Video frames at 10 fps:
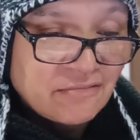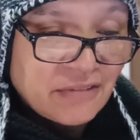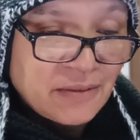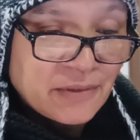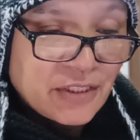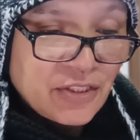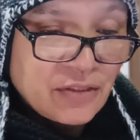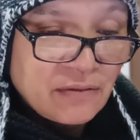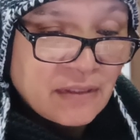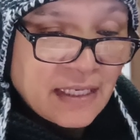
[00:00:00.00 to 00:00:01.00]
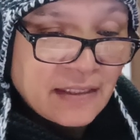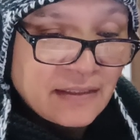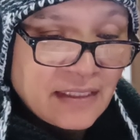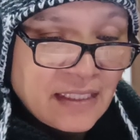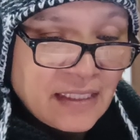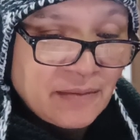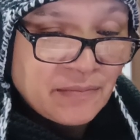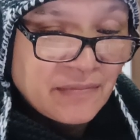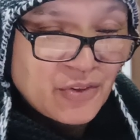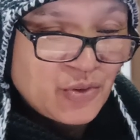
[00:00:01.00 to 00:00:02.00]
really want to do that
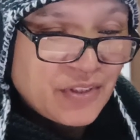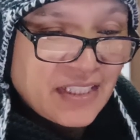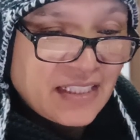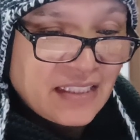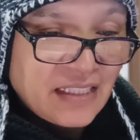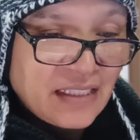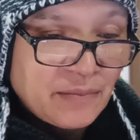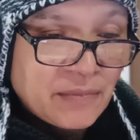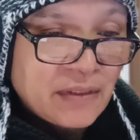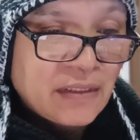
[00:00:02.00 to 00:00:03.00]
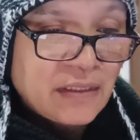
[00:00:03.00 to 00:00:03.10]
name or that name.